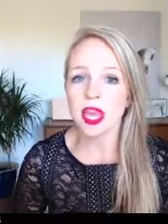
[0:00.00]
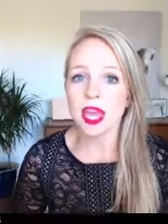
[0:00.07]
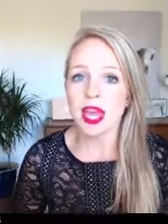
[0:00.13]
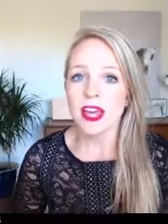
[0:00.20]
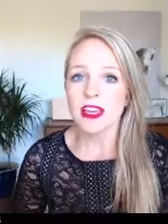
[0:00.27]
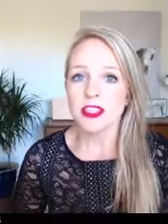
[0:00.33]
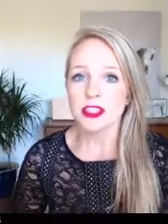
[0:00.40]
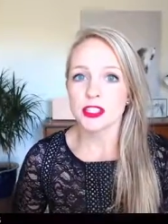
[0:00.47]

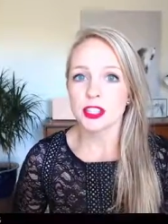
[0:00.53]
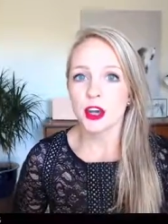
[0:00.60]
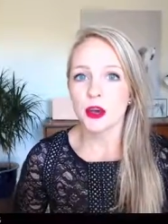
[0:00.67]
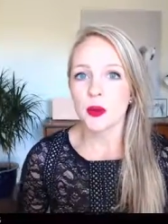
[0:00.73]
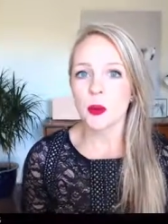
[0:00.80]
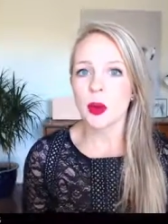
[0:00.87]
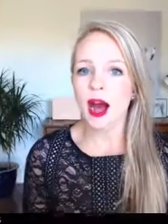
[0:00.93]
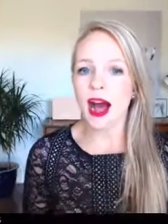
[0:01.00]
So
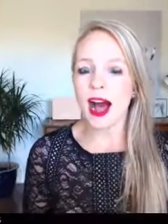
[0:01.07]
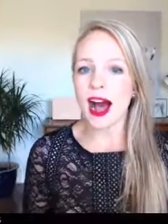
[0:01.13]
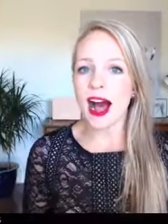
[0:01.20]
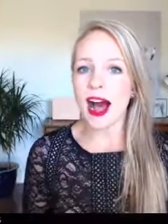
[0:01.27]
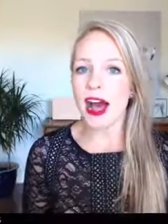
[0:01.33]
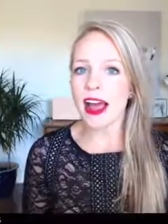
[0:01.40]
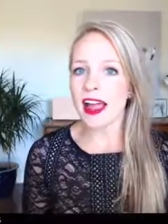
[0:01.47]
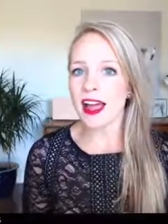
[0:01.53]

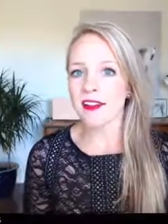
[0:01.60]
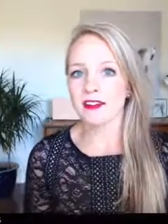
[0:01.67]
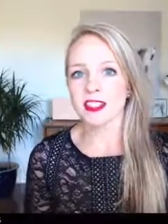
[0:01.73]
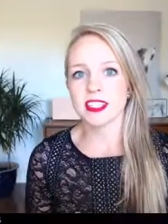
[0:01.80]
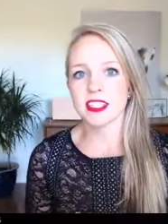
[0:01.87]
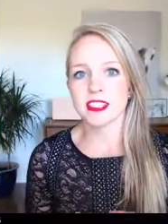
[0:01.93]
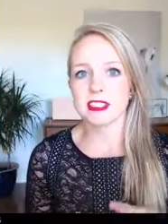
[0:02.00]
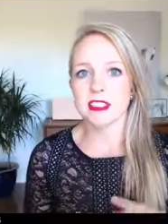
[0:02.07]
I have
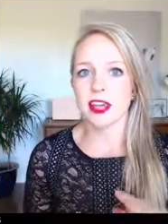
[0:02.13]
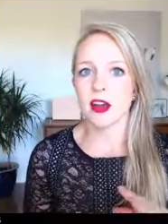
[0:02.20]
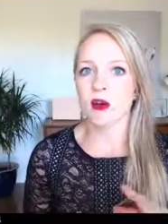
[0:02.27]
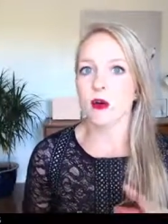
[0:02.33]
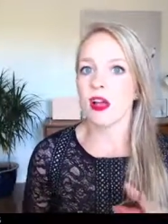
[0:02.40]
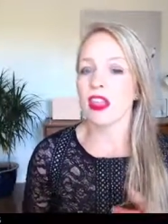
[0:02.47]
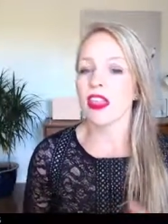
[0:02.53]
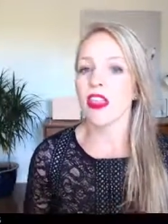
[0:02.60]
sent out
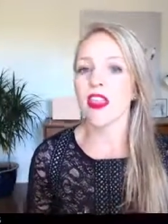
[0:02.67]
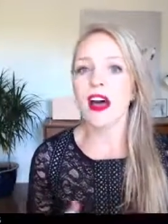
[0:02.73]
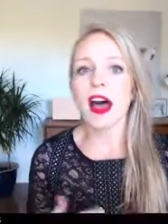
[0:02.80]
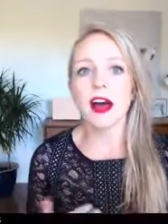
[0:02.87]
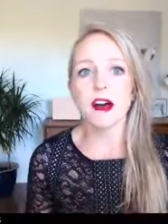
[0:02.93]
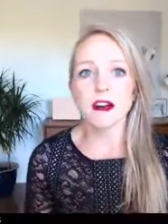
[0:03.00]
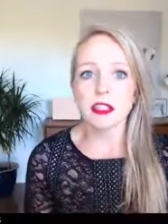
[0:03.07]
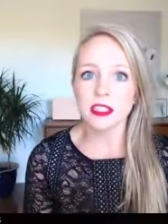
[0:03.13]

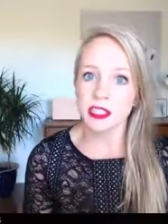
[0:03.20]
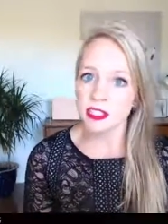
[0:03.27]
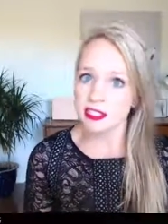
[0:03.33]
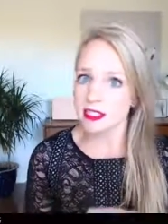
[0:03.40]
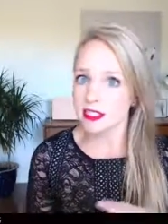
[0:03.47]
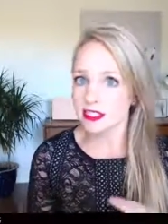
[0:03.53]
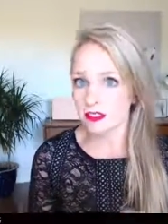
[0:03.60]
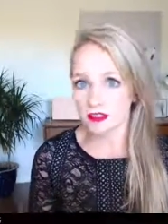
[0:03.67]
thousands
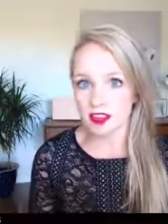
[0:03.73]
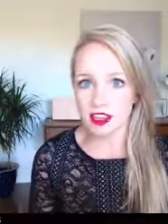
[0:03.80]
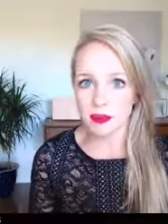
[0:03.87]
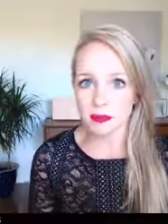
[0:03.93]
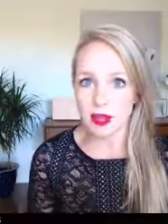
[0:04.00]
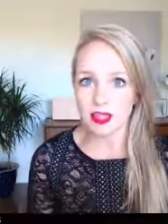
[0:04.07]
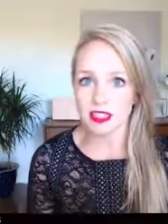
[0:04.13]
of emails